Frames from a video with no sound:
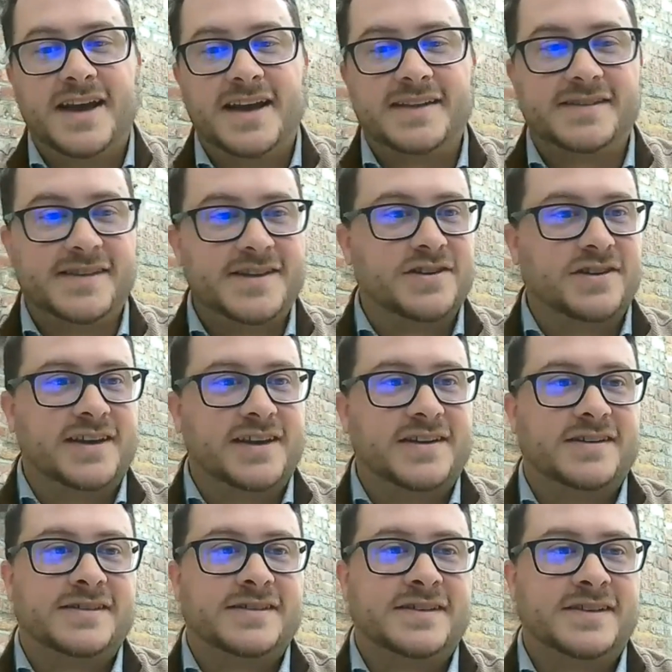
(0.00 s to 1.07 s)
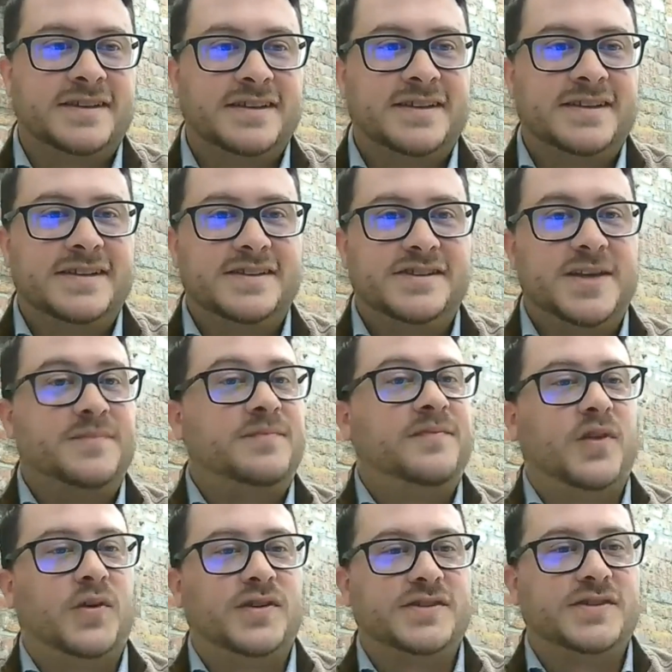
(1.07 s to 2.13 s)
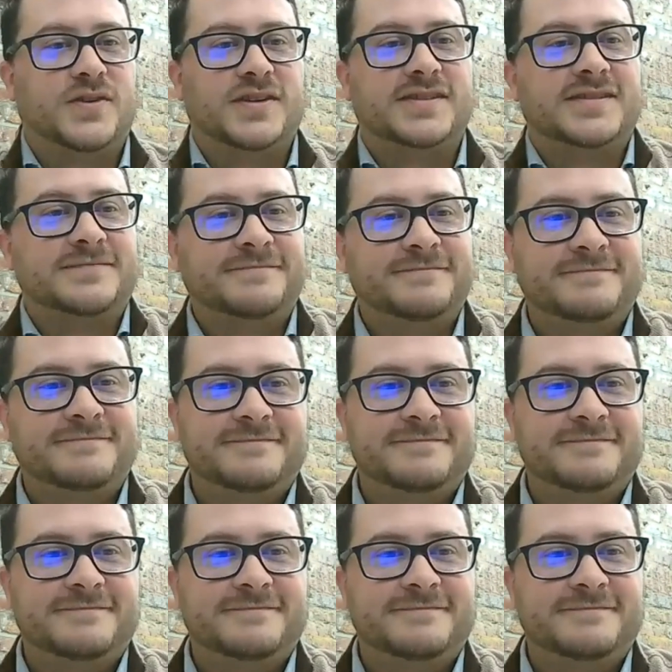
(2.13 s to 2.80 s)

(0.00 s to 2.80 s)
and senior leaders. Jim, floor is yours.